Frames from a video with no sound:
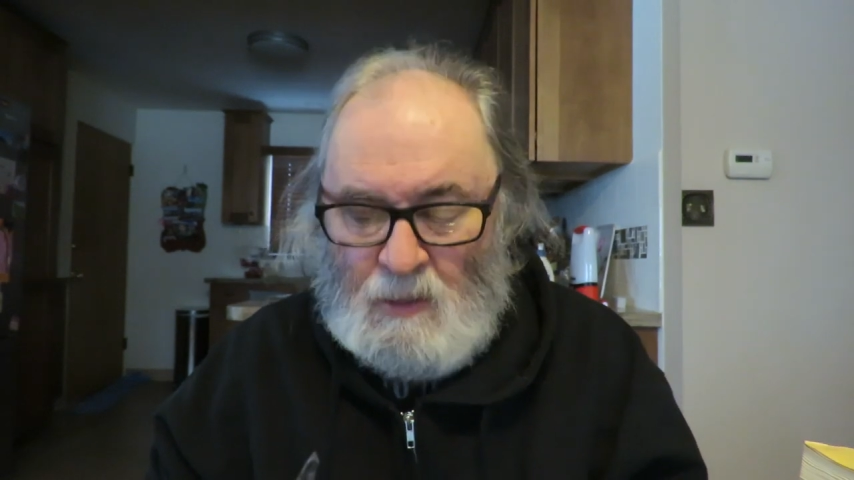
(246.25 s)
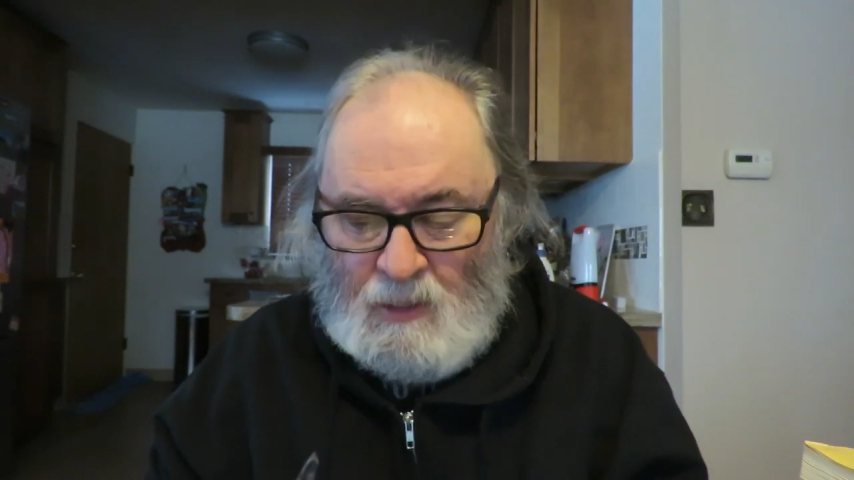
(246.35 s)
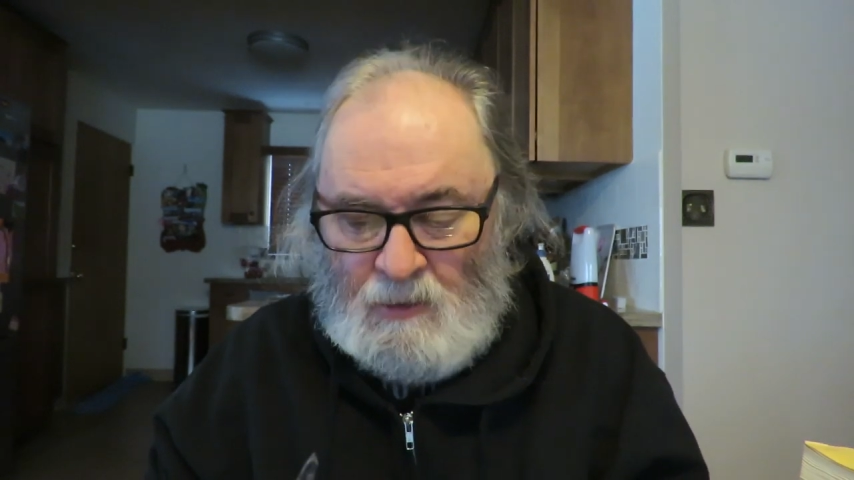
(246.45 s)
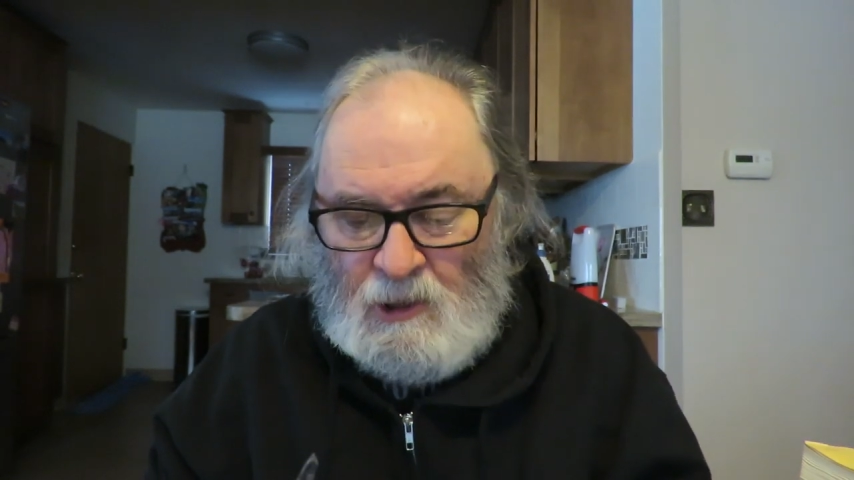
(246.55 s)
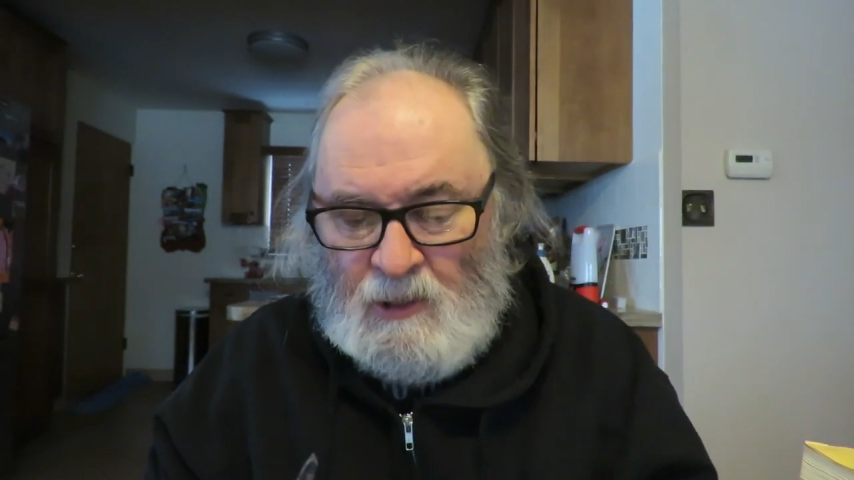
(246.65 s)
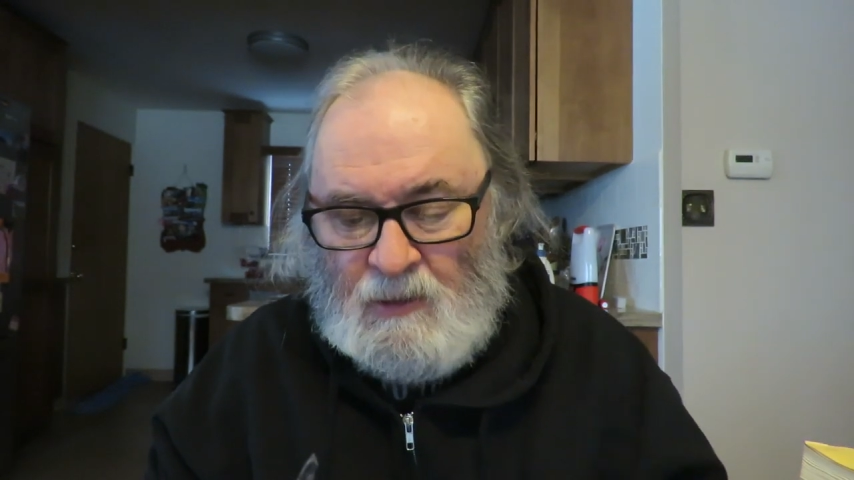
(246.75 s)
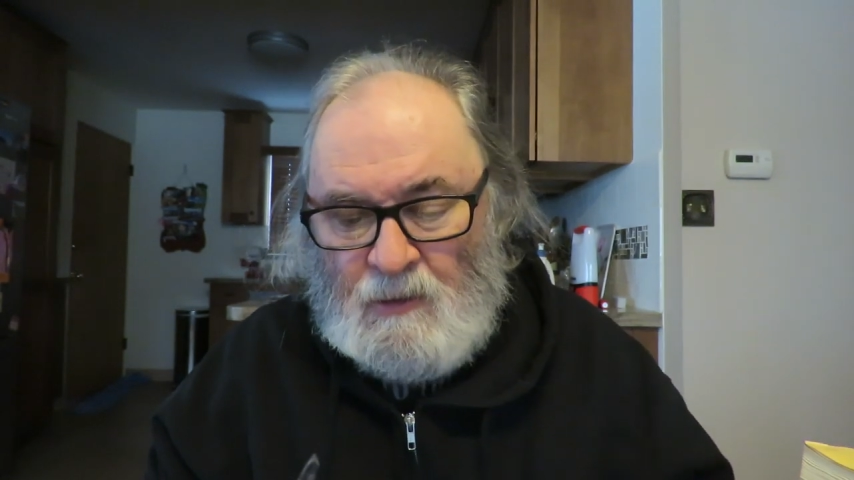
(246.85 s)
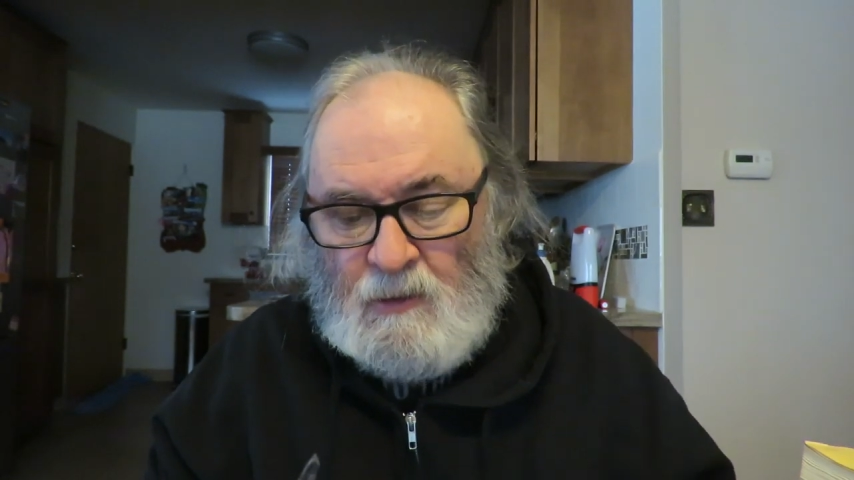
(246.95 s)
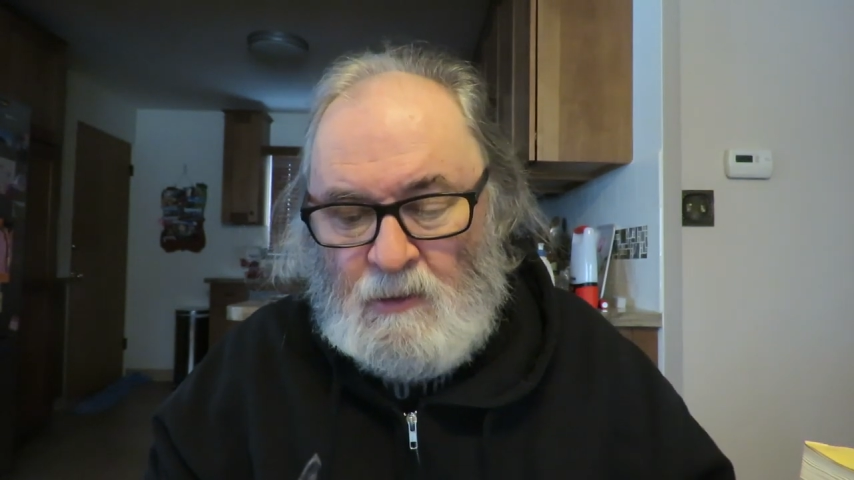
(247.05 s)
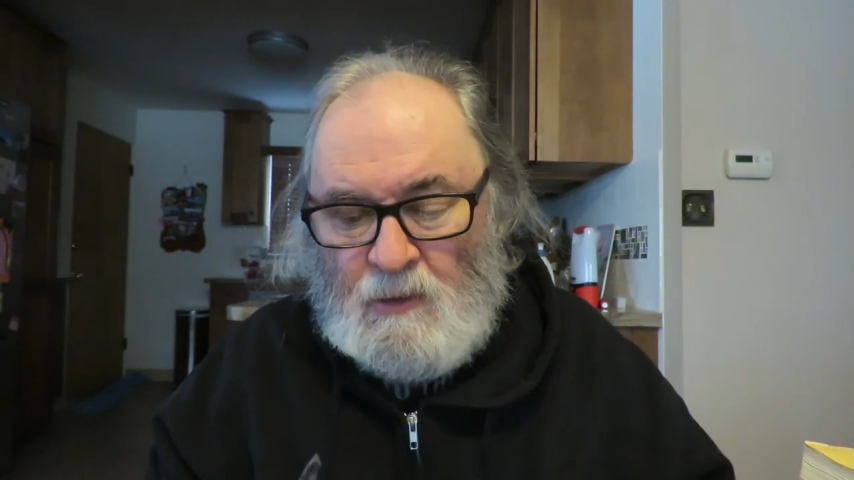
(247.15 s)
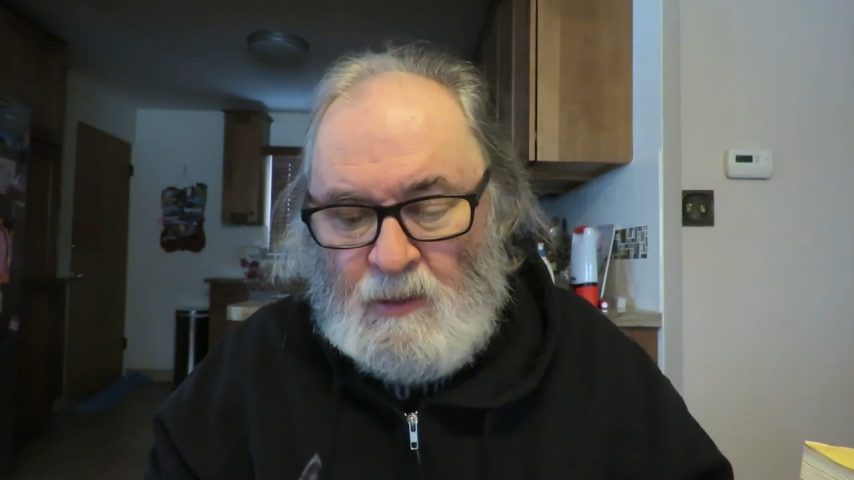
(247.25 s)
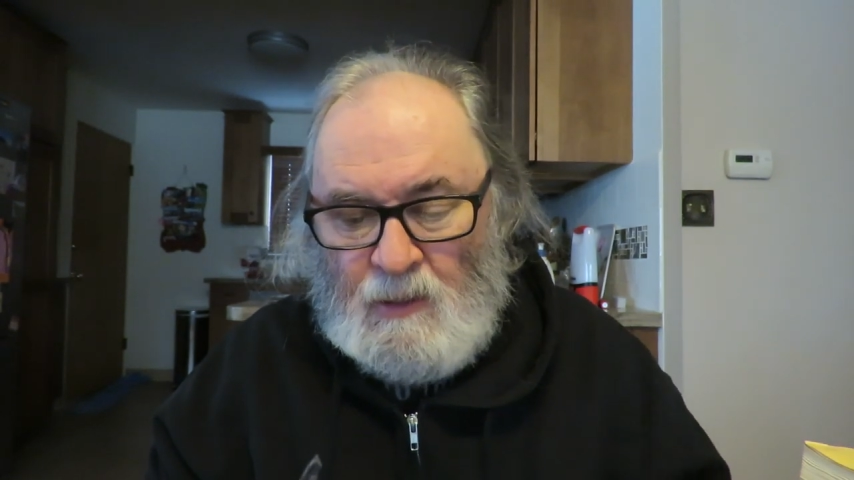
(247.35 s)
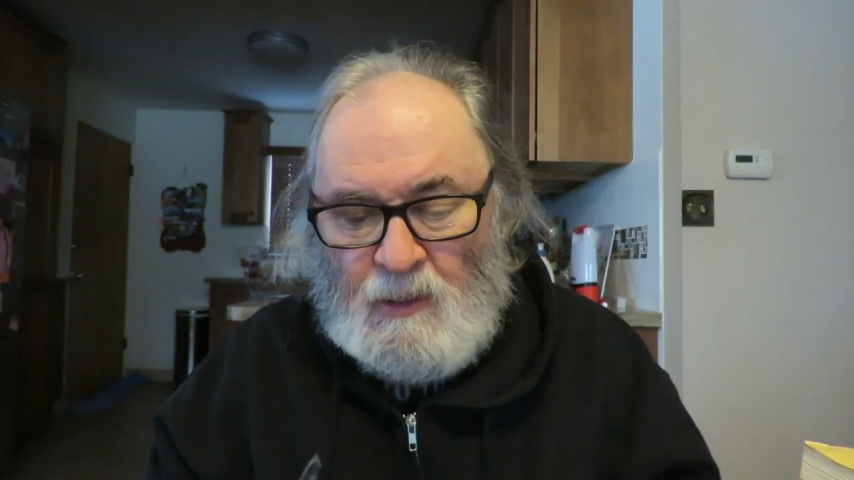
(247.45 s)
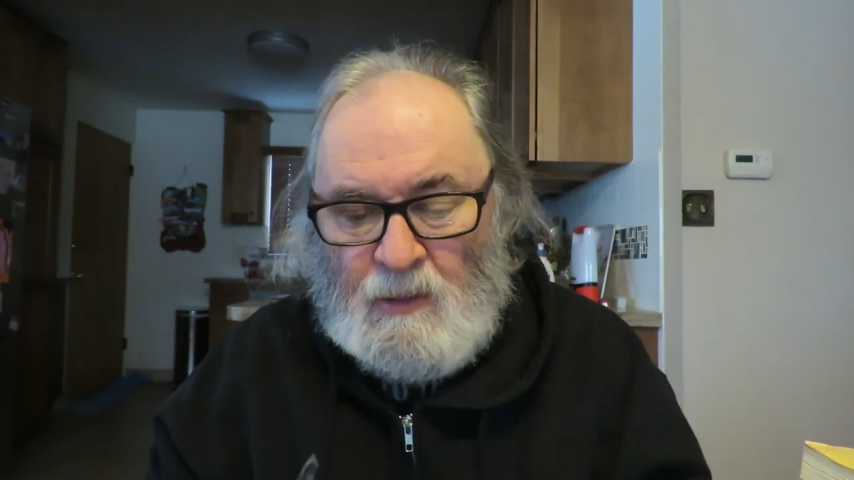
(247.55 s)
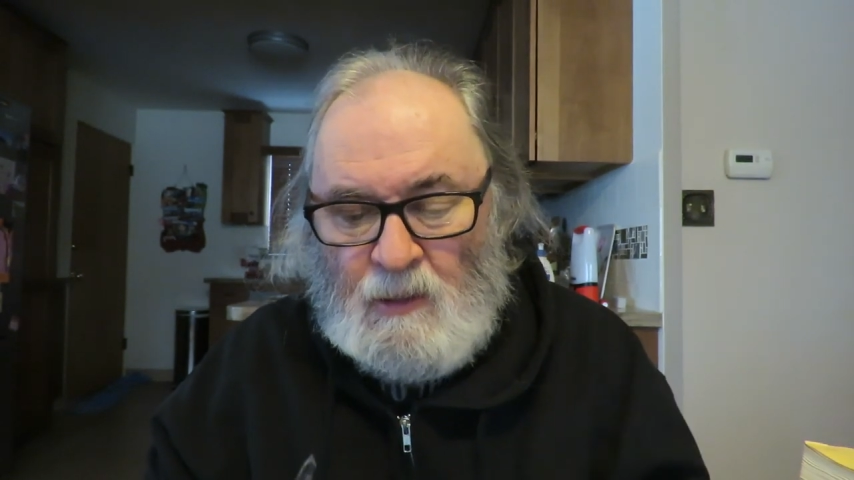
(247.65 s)
uh, Jesus
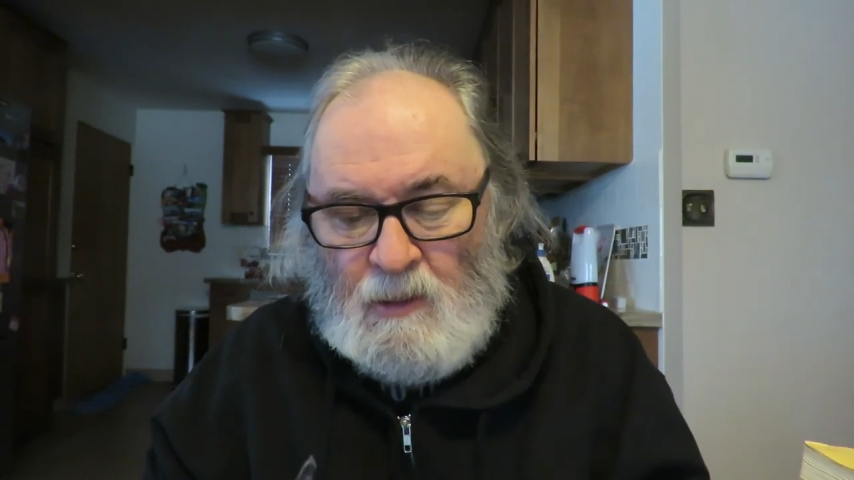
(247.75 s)
in